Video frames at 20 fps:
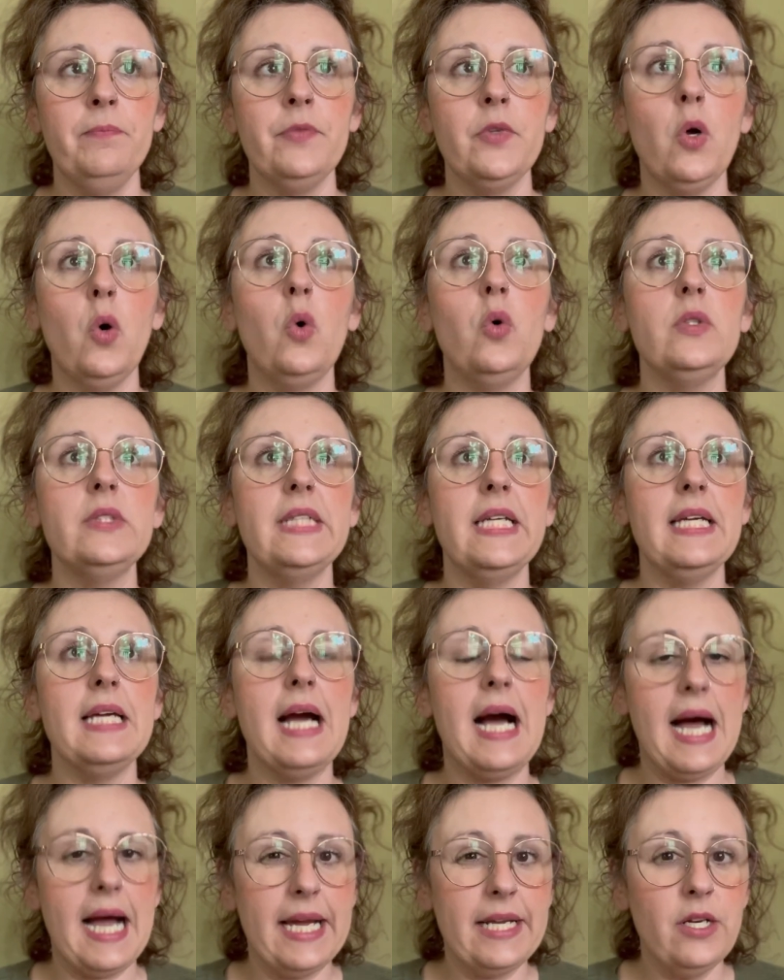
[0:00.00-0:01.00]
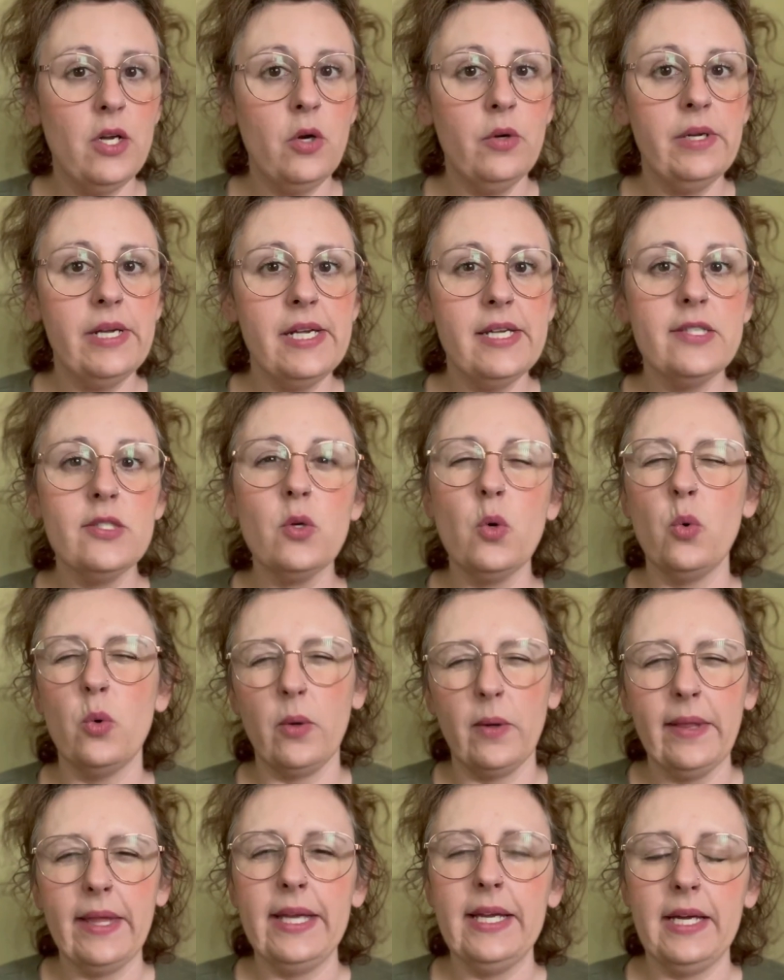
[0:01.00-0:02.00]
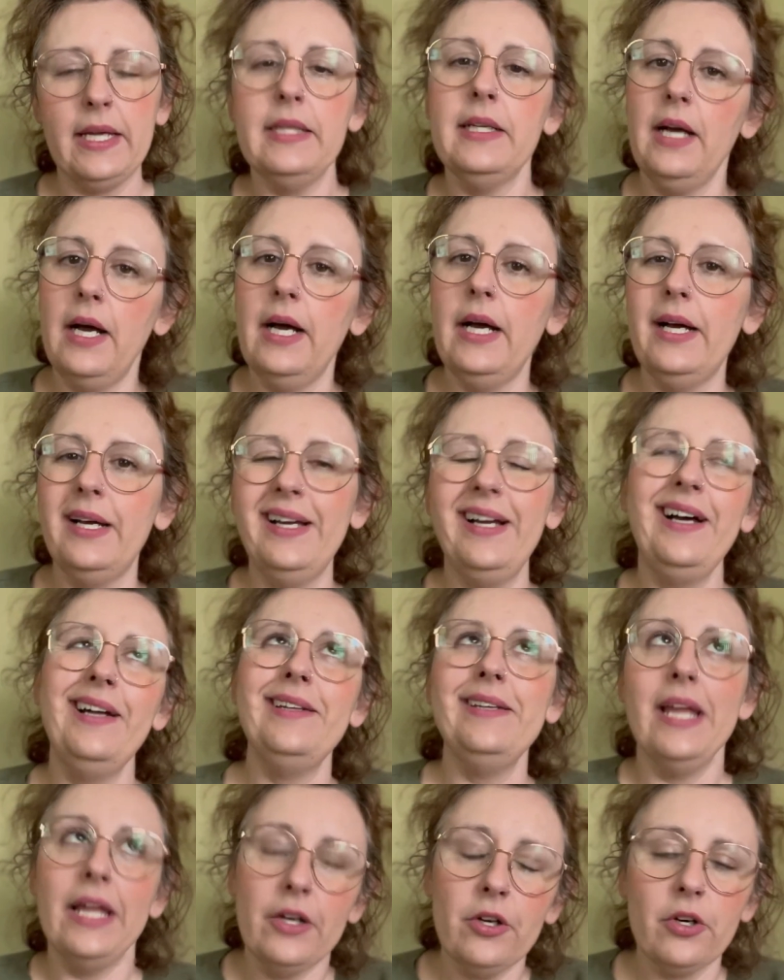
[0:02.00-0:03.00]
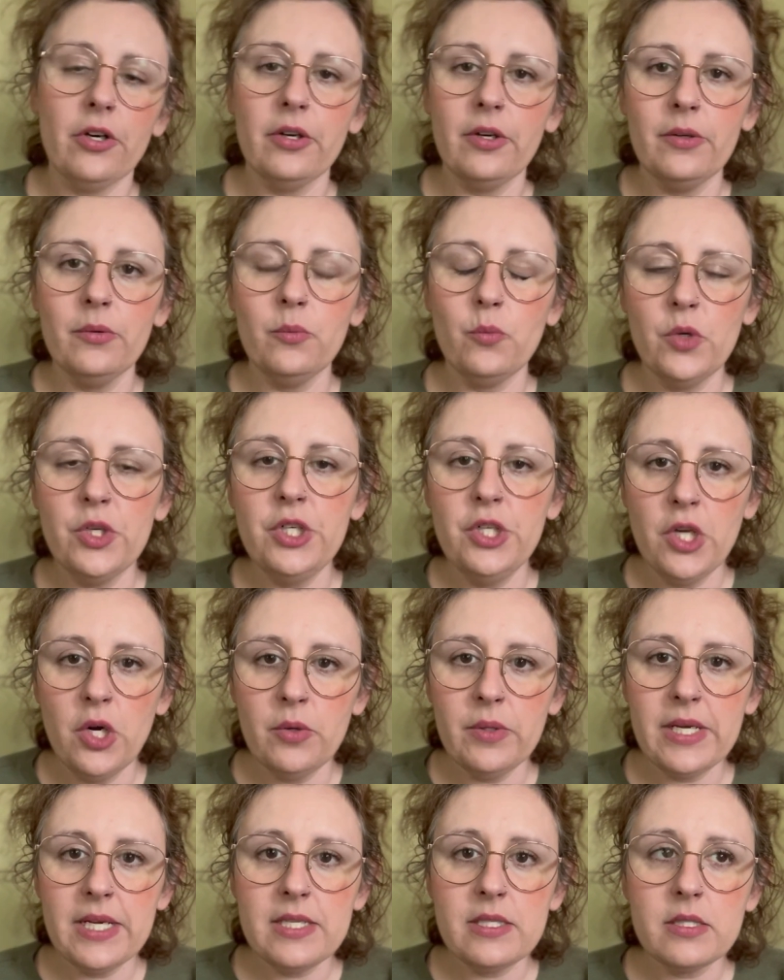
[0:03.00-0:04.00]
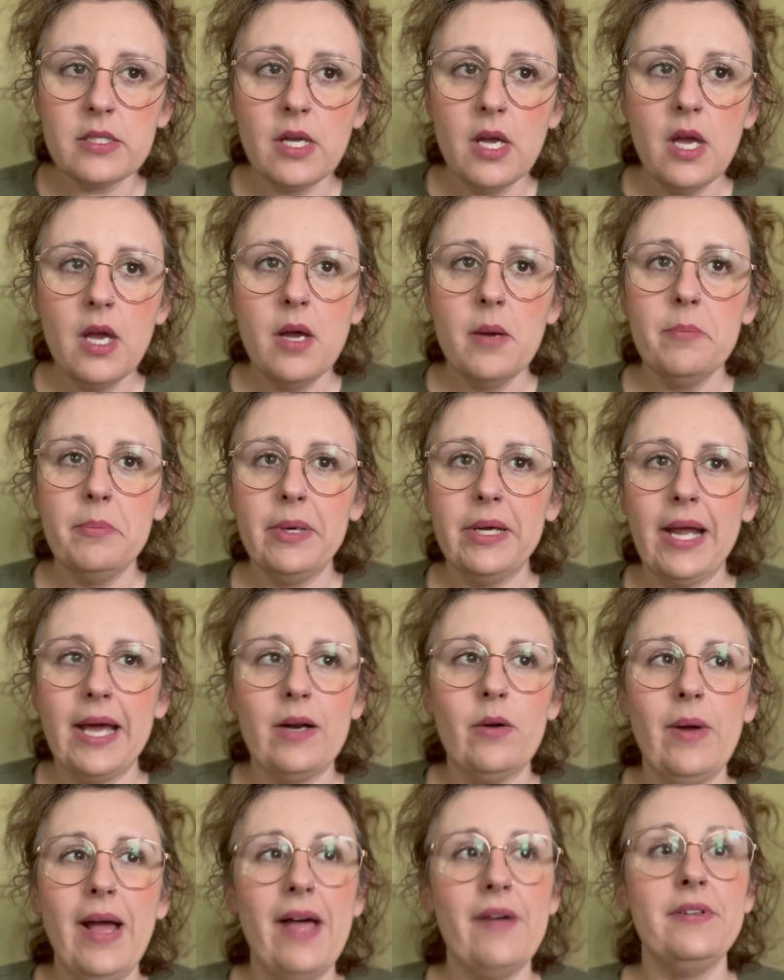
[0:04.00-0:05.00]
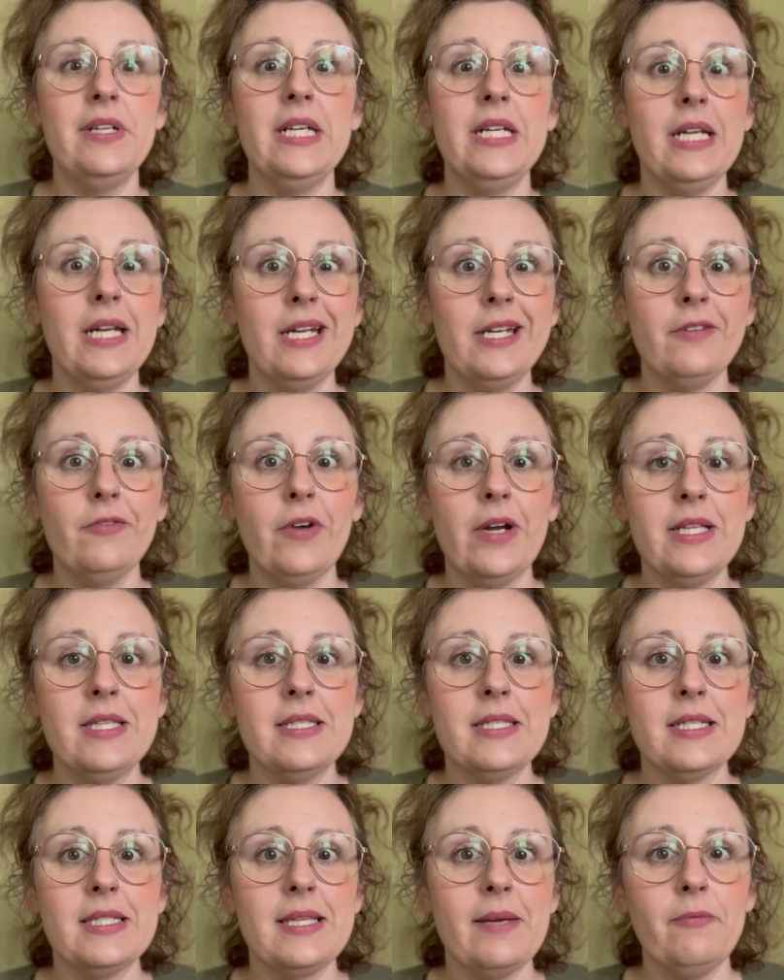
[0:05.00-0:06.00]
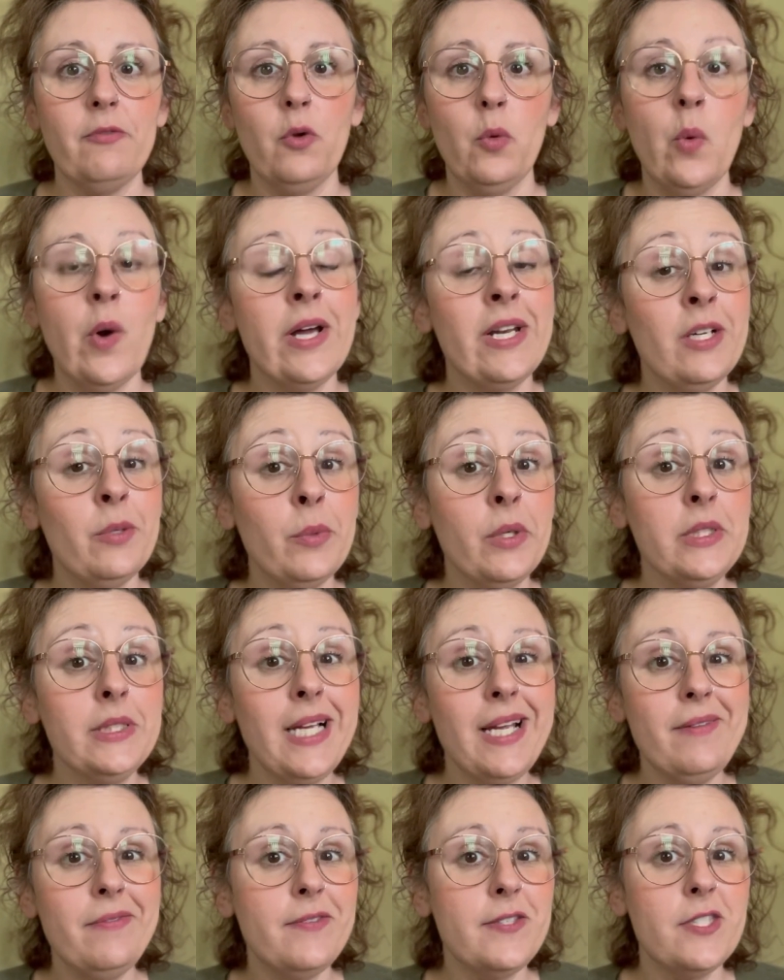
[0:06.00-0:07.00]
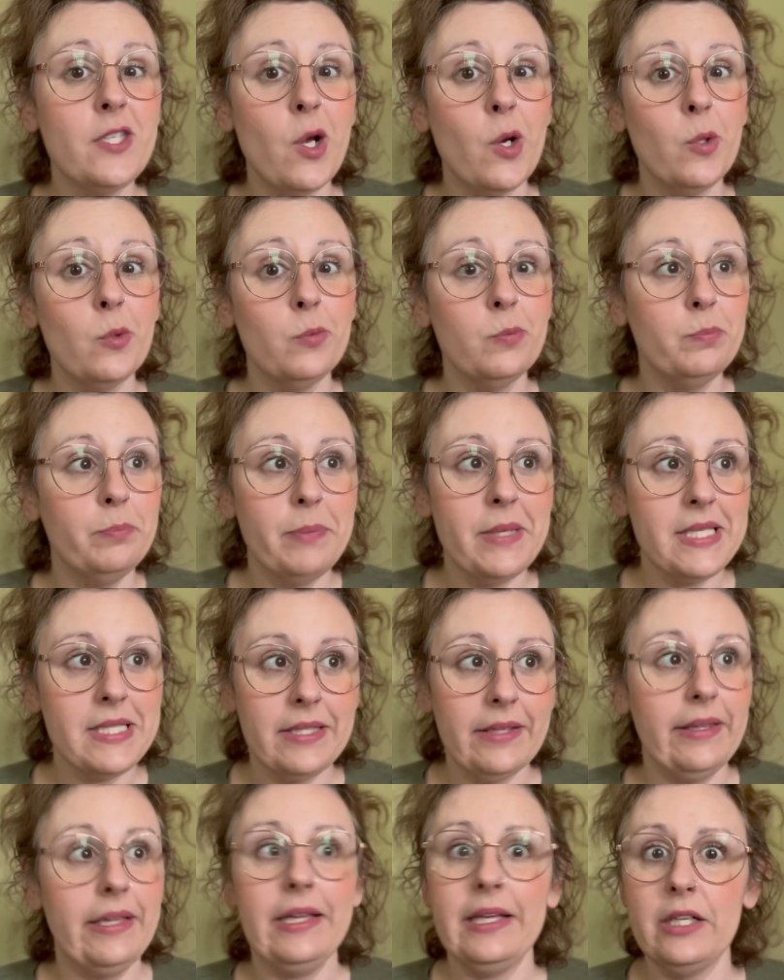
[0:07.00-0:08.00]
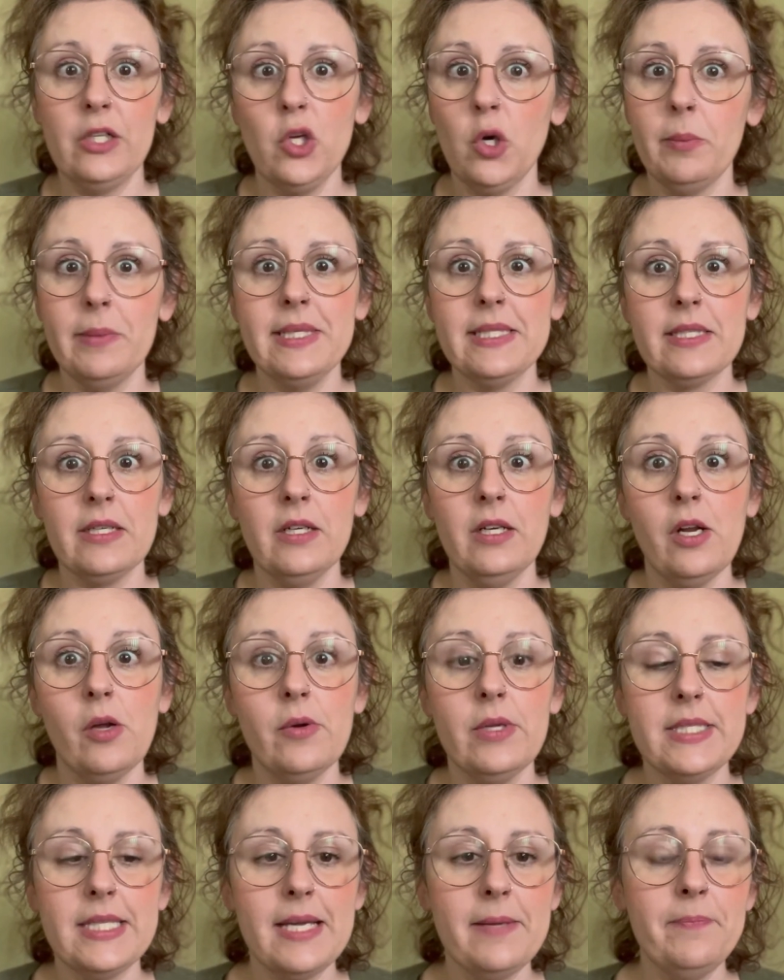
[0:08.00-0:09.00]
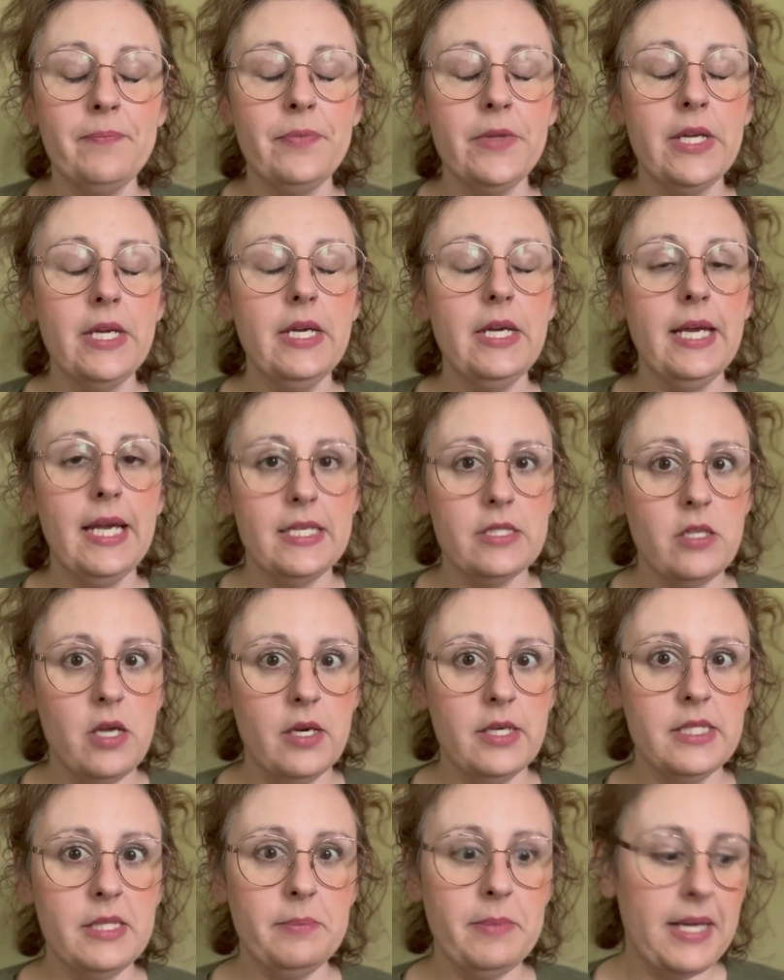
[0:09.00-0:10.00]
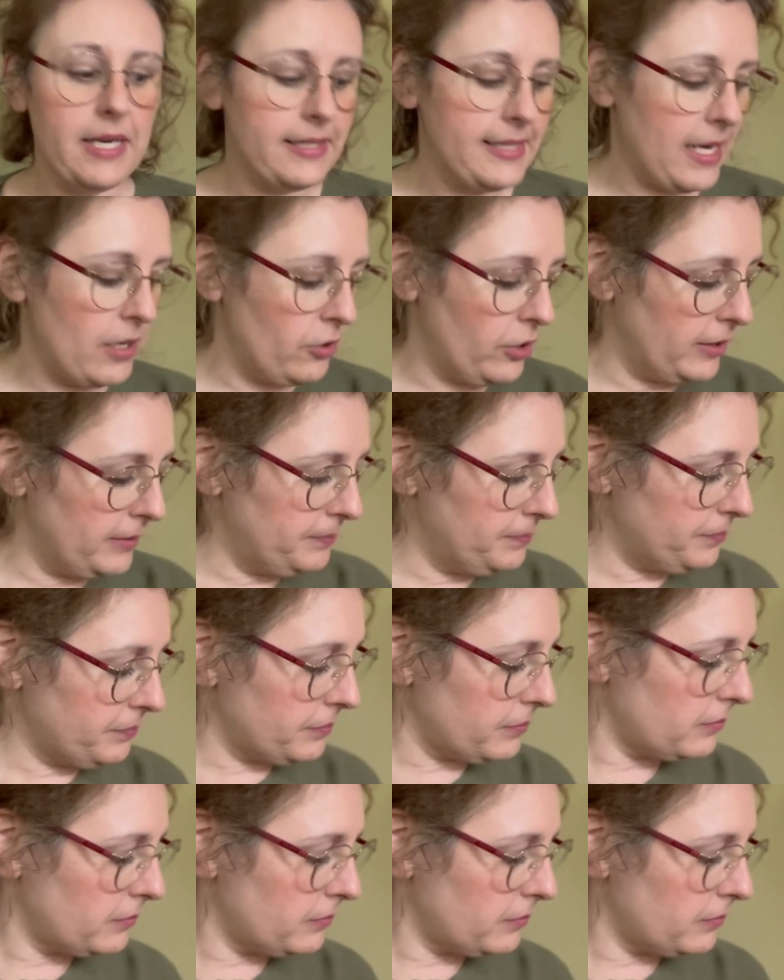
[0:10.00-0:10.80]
only I notice or like a knitter would notice, but I don't have any knitting friends except for one in real life. So basically like nobody's going to notice it as long as it blocks out good.